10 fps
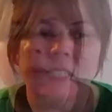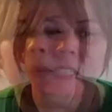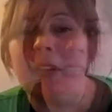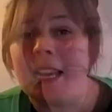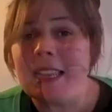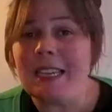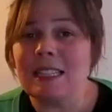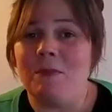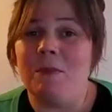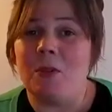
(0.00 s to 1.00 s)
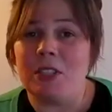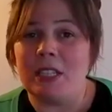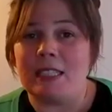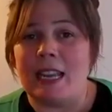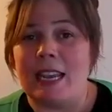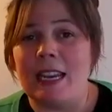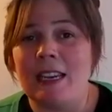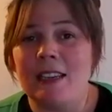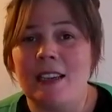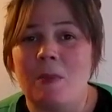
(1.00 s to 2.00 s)
What I think is most
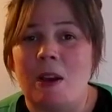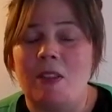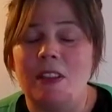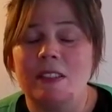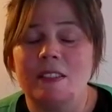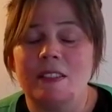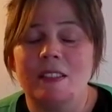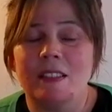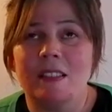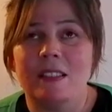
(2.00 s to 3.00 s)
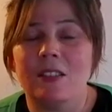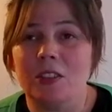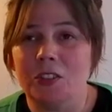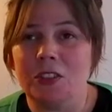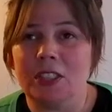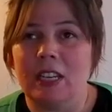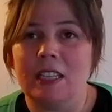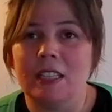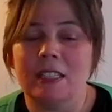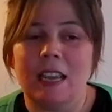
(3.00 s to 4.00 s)
exciting about this cultural
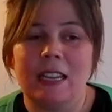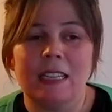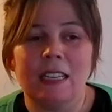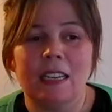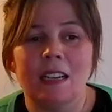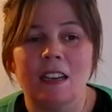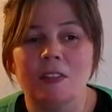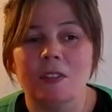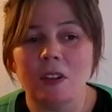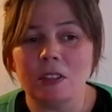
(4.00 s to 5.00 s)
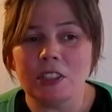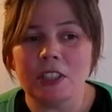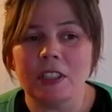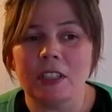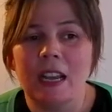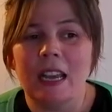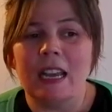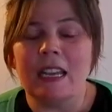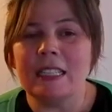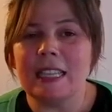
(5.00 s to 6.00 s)
studies idea of culture
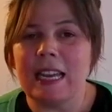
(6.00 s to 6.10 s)
is that it